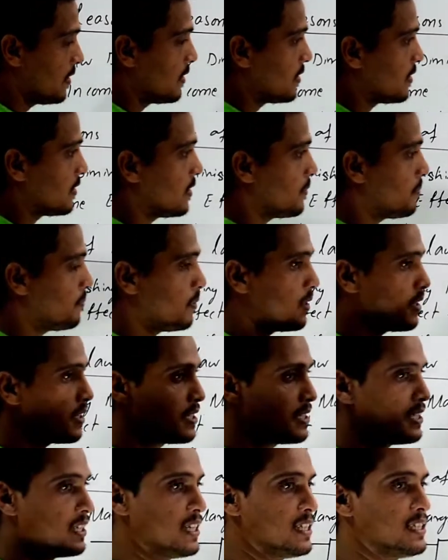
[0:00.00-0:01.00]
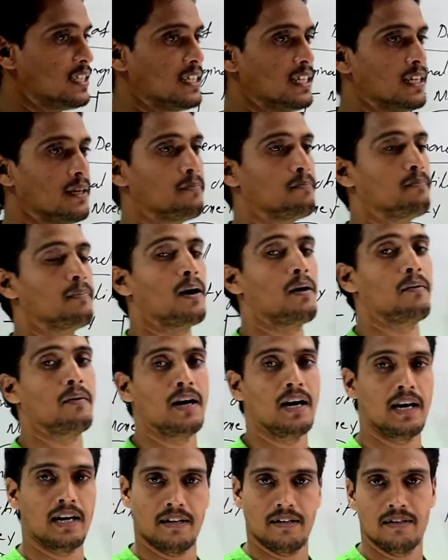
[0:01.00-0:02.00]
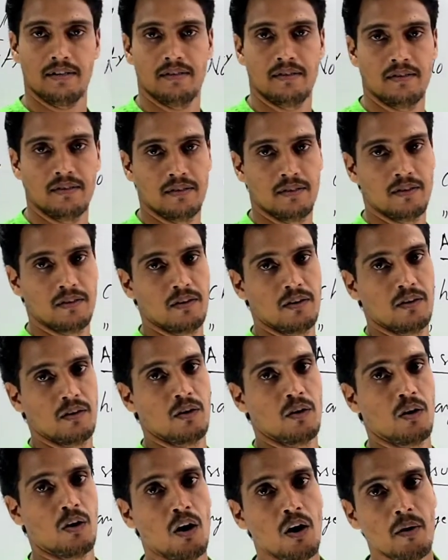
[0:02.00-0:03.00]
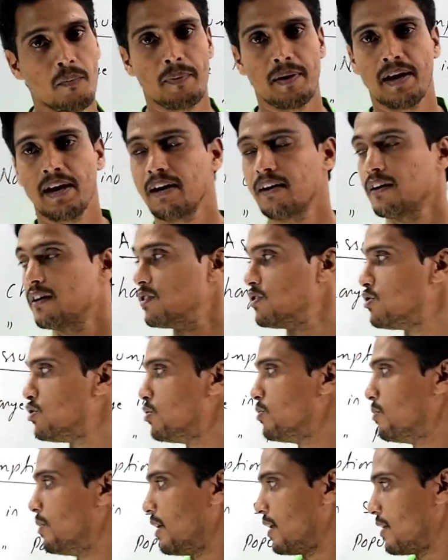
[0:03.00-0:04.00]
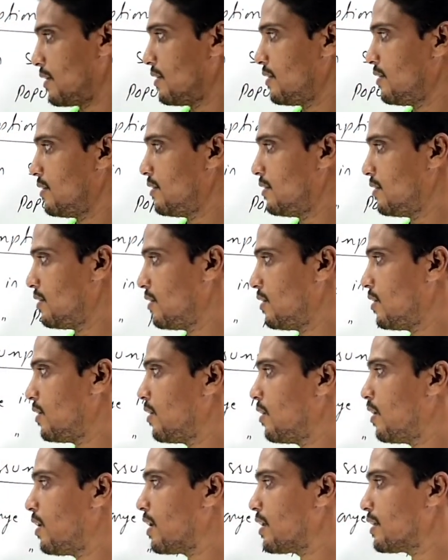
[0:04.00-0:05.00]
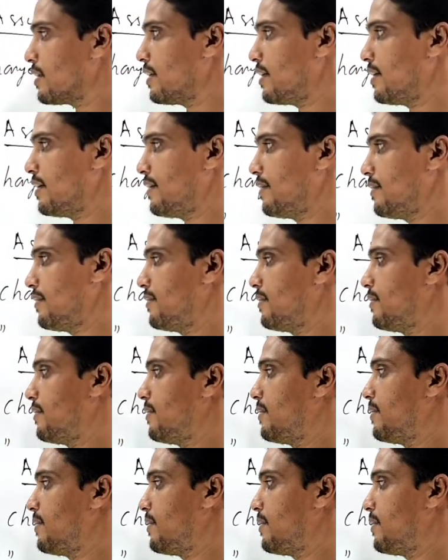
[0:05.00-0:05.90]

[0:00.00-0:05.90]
the purchasing power of a consumer or the